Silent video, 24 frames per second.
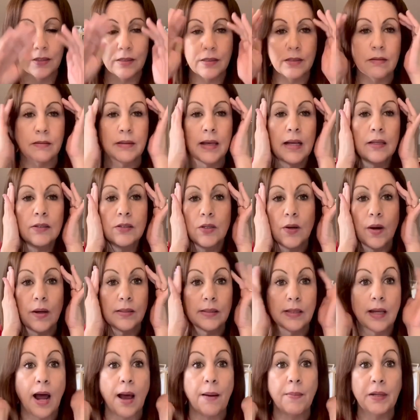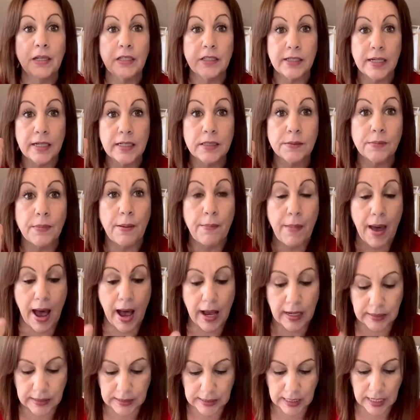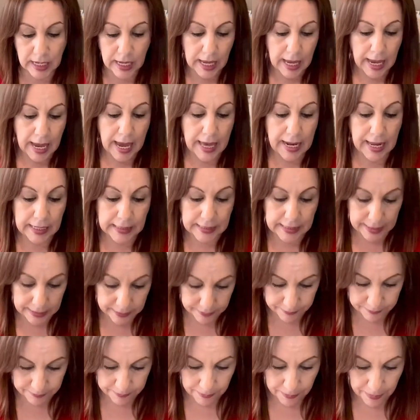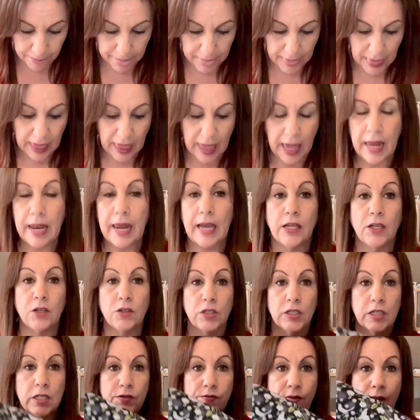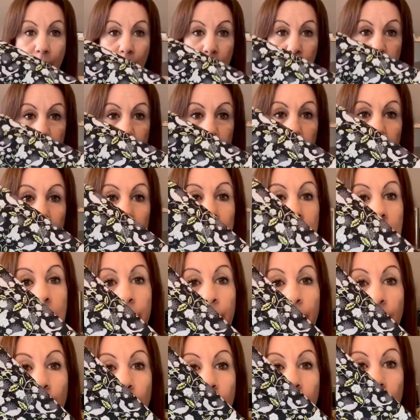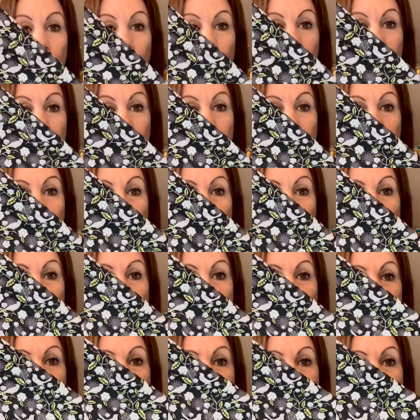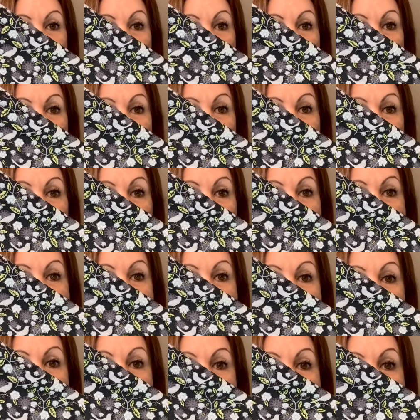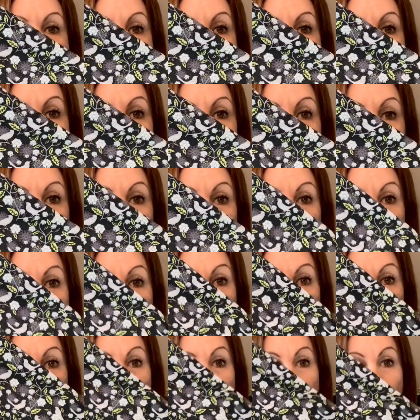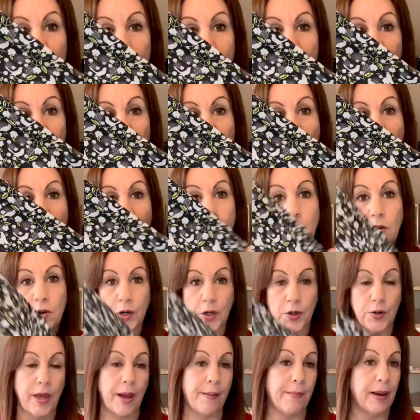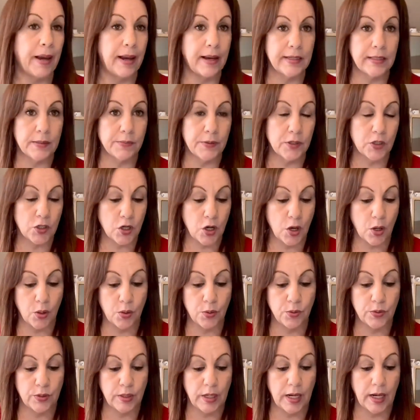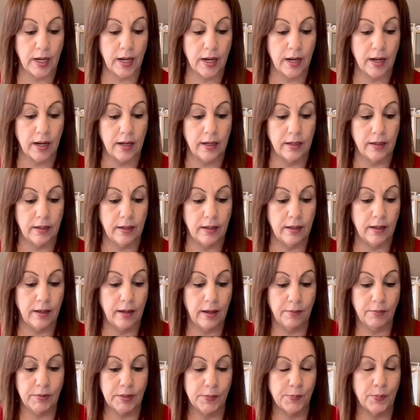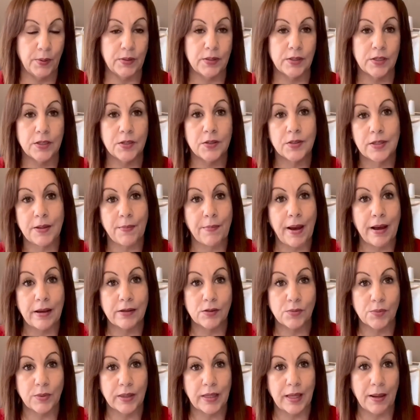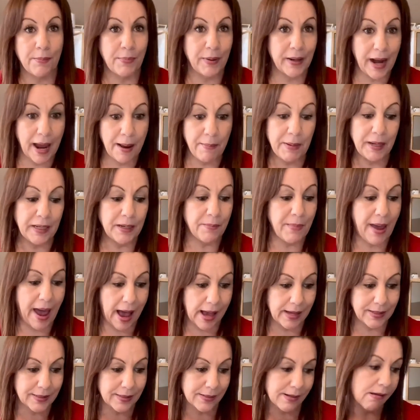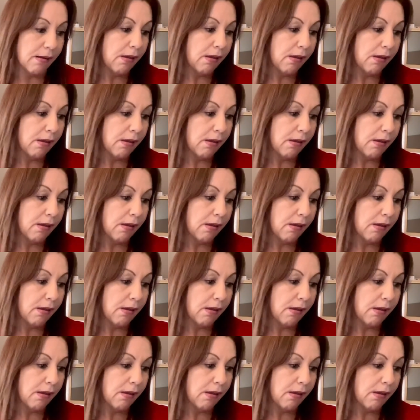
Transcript: do that. So I said, I'm going to change my mask. And I did. And I used this fabric and it's birds with some trees and stuff like that. And this was a fat quarter that my husband chose. And I was supposed to do something else with it, but I made a mask